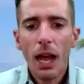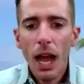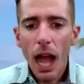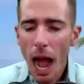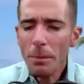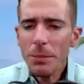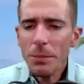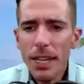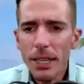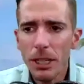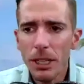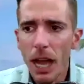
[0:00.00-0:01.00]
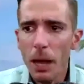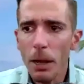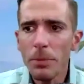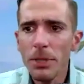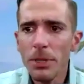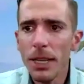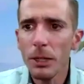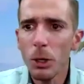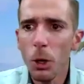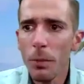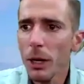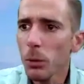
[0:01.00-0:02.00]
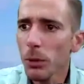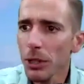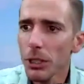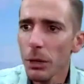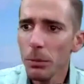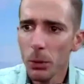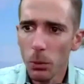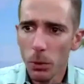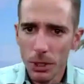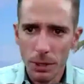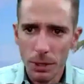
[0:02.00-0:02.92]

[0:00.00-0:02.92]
I'm saying no matter what the number was,